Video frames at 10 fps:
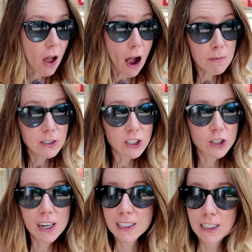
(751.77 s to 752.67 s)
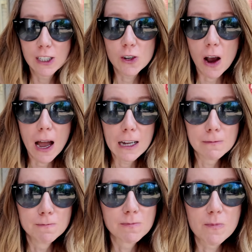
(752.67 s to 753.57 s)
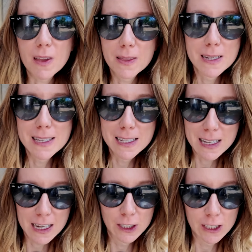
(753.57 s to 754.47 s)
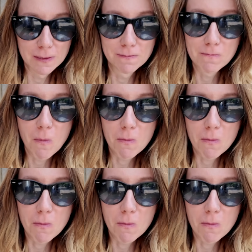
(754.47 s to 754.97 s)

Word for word: I'm just trying to describe the sensation.